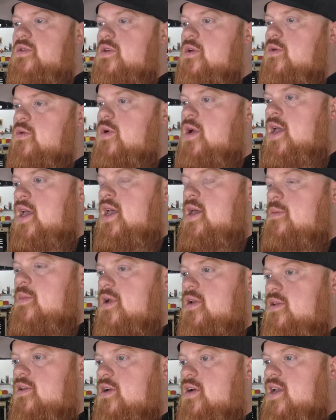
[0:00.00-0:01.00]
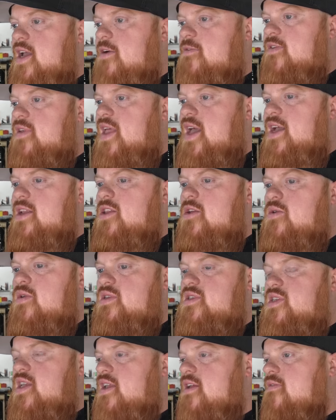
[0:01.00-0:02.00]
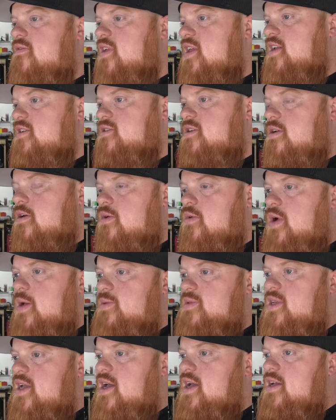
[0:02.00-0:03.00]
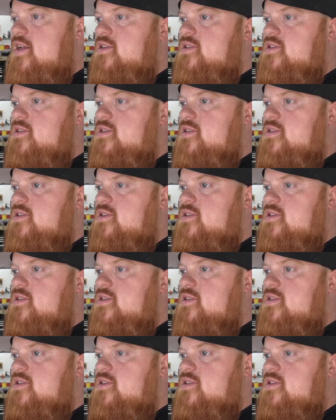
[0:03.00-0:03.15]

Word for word: So be on the lookout for that. And you can see events on our website.